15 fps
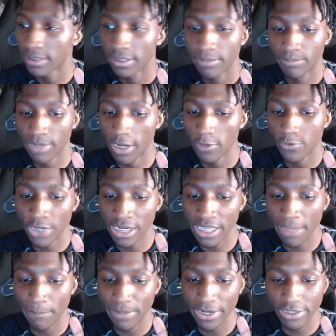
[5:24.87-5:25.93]
Bro,
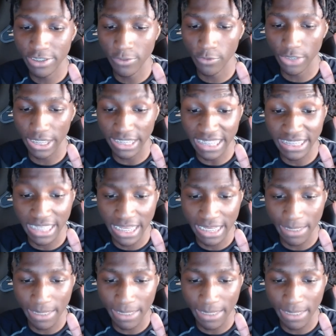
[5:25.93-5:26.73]
drinking beer is so crazy. That's